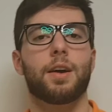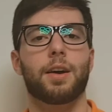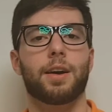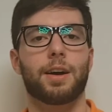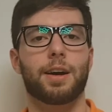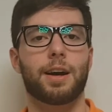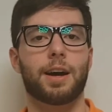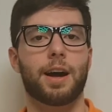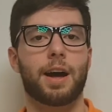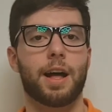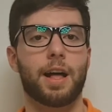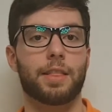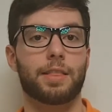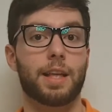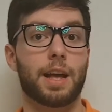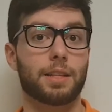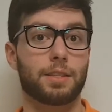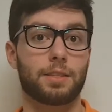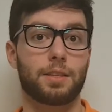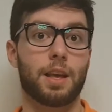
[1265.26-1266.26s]

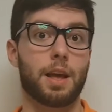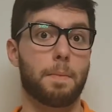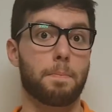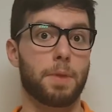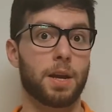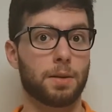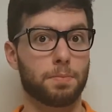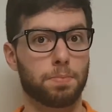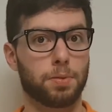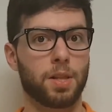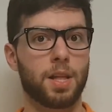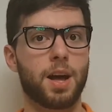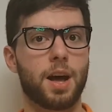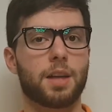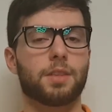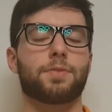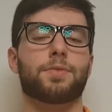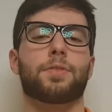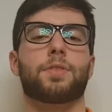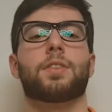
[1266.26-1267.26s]
that's a big
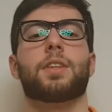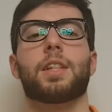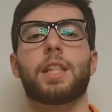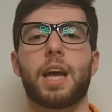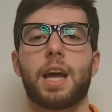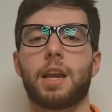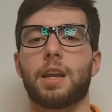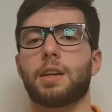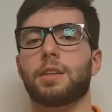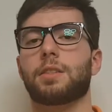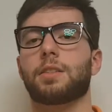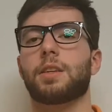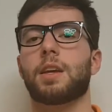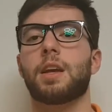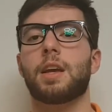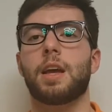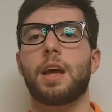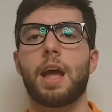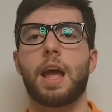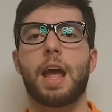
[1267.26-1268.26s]
plus for the ladies.
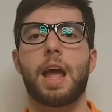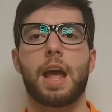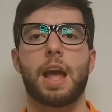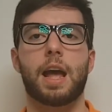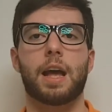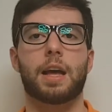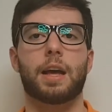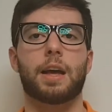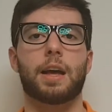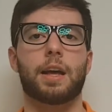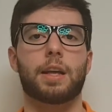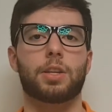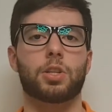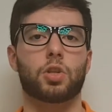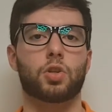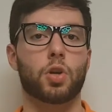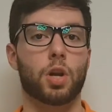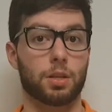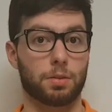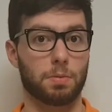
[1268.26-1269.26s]
And
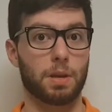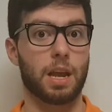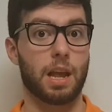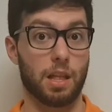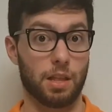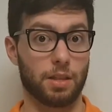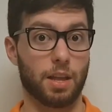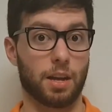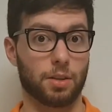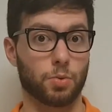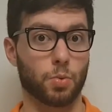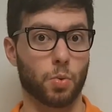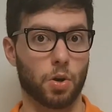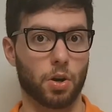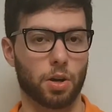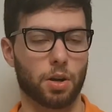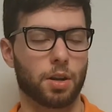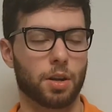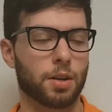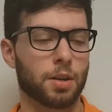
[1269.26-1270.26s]
trust me, it does work.